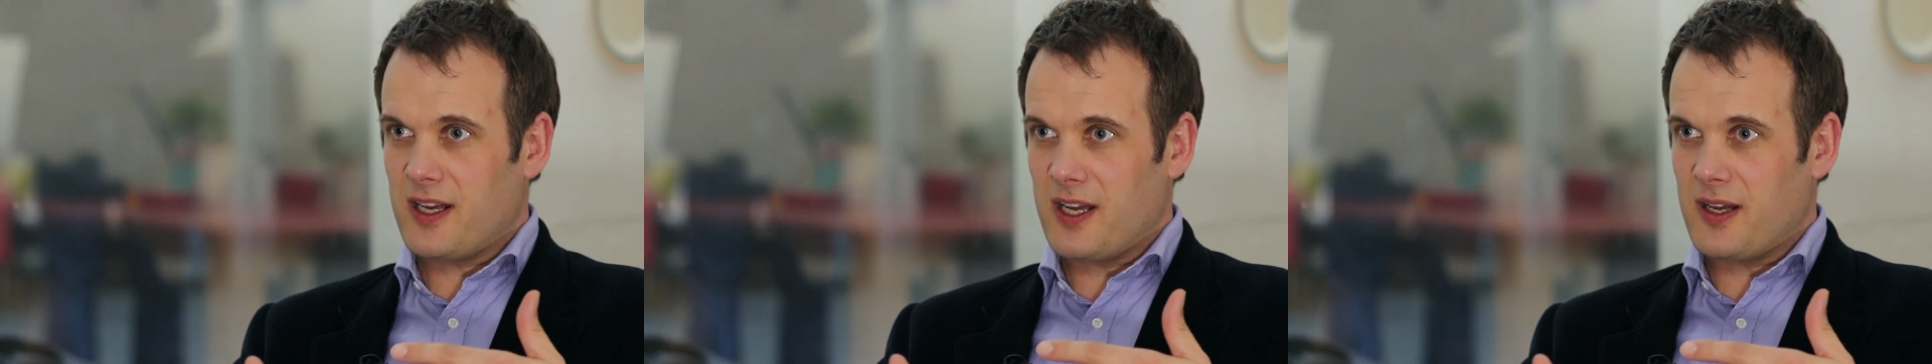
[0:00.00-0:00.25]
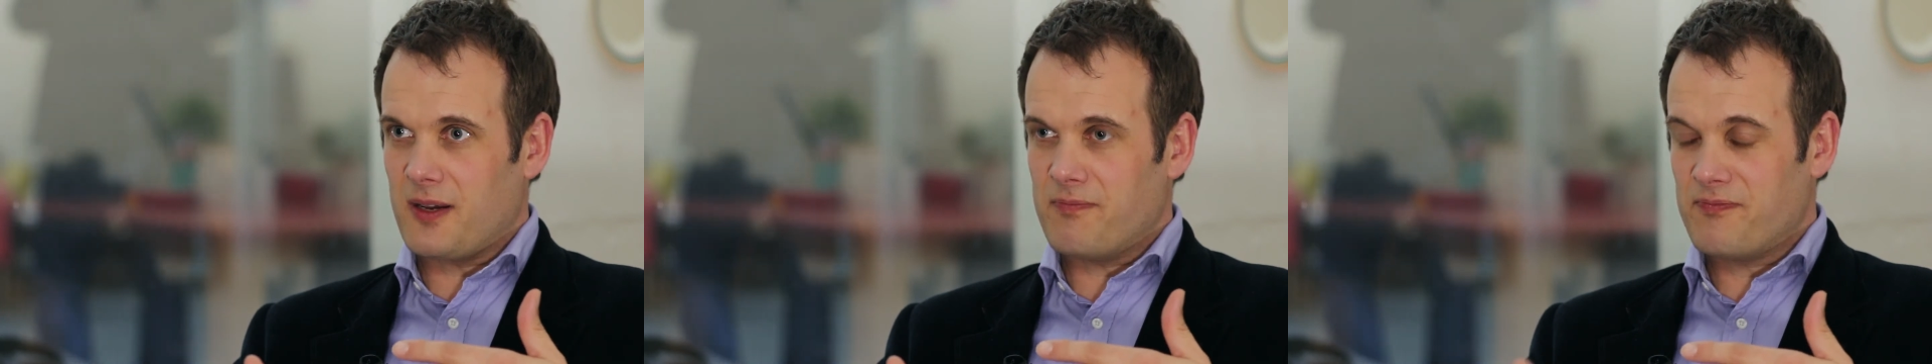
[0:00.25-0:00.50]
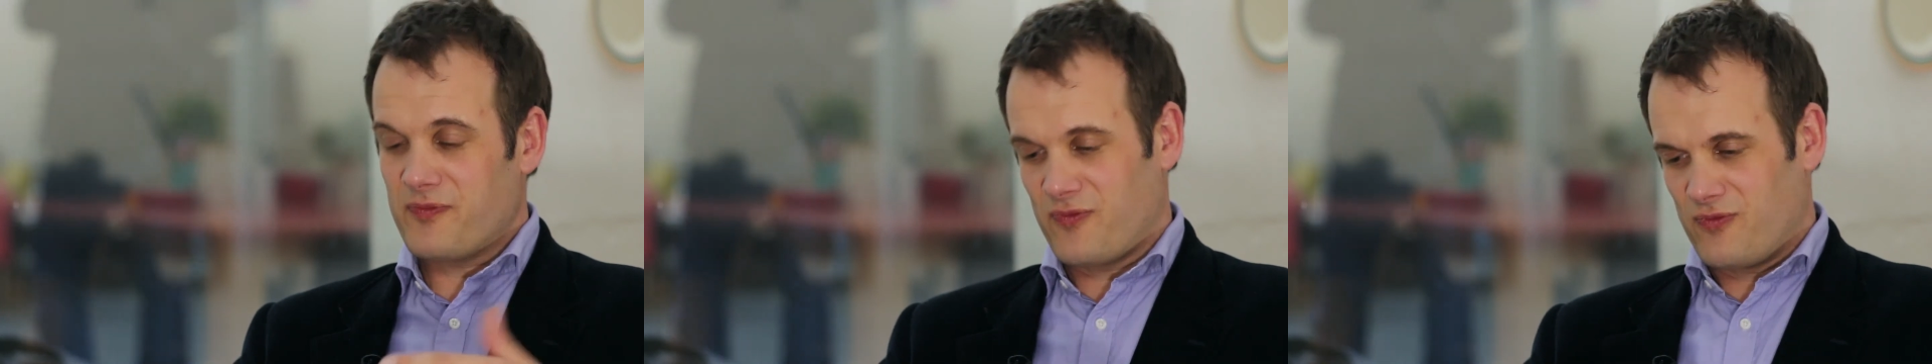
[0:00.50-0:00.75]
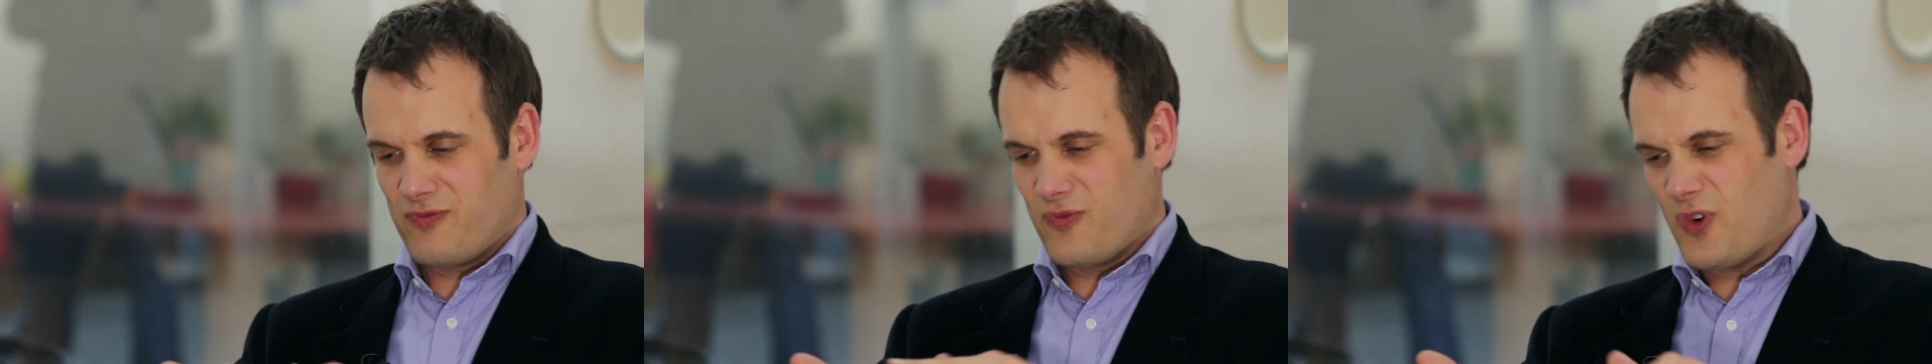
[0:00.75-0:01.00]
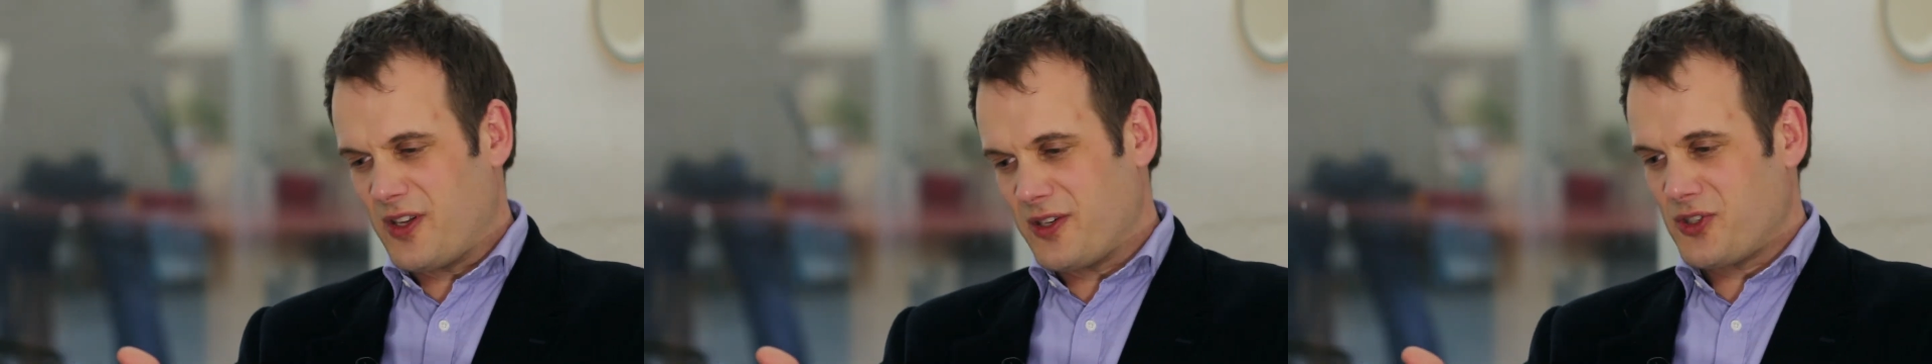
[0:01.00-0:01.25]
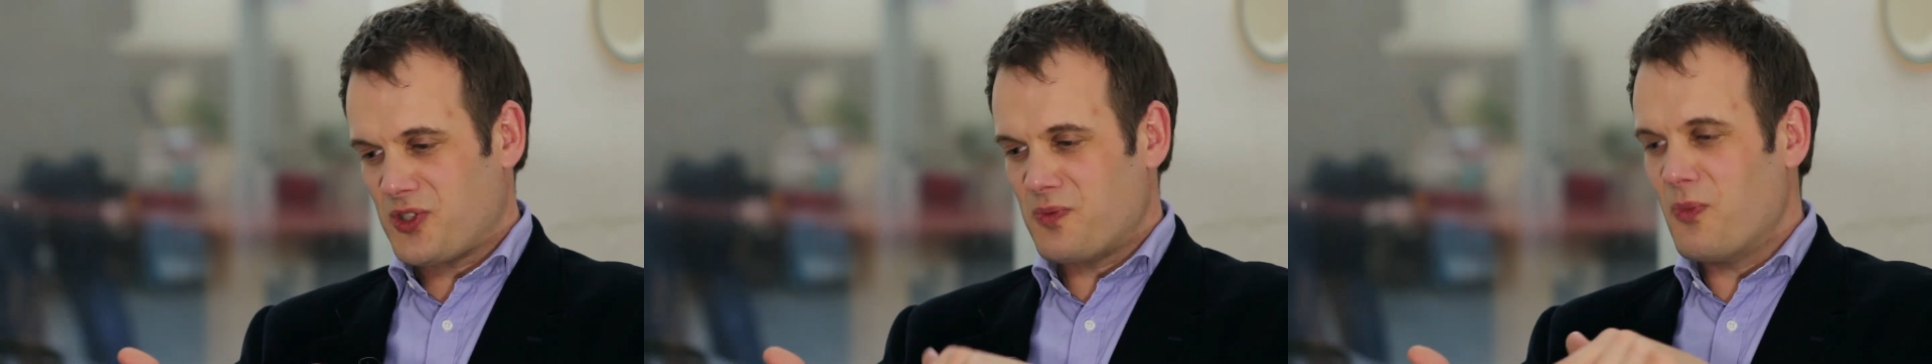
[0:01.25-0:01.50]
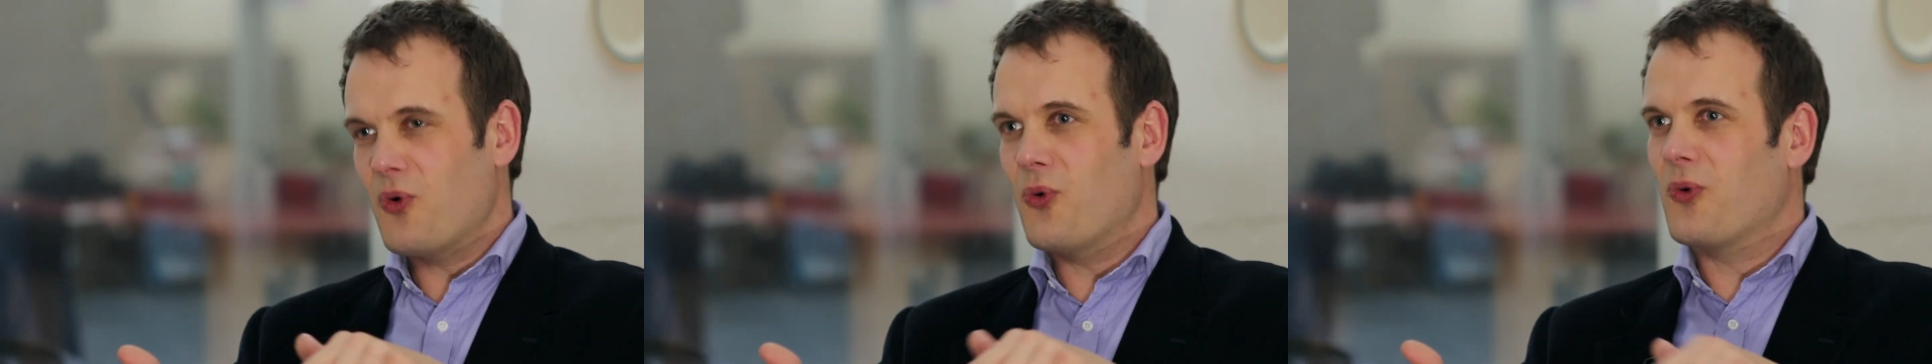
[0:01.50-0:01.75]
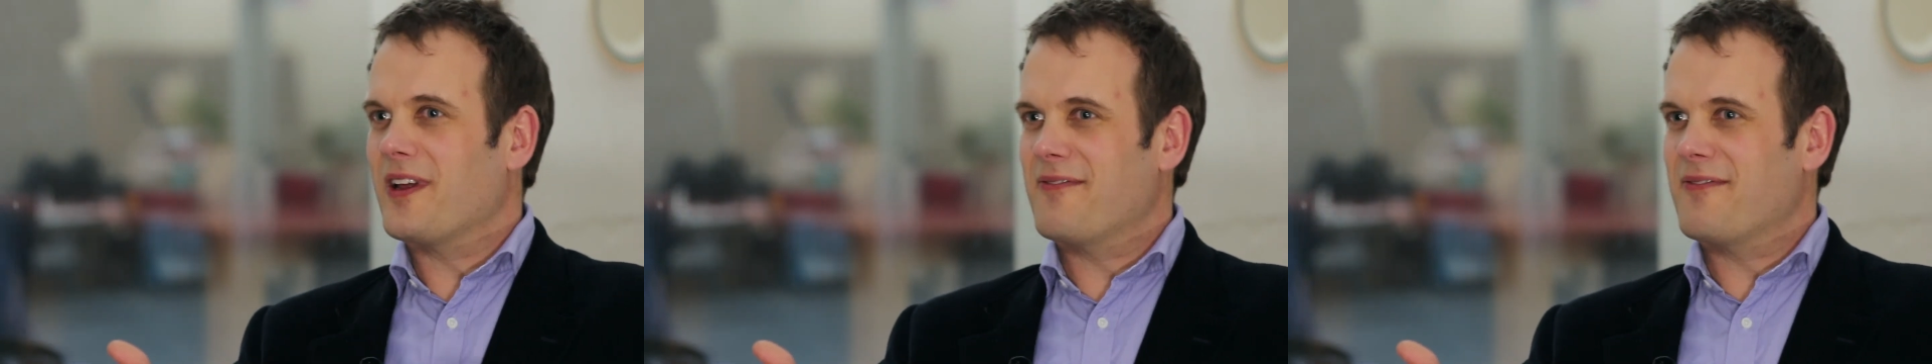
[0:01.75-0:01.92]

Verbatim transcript: um, rather small